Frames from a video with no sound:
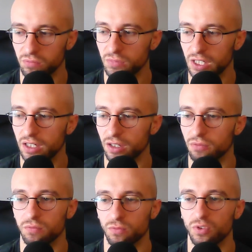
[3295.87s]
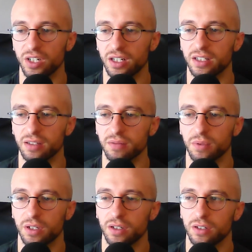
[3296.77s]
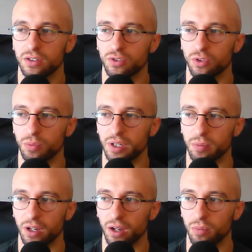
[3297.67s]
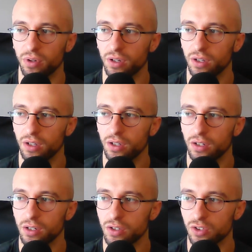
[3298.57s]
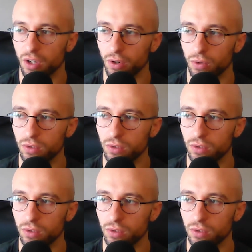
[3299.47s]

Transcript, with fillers: you know really screw people up so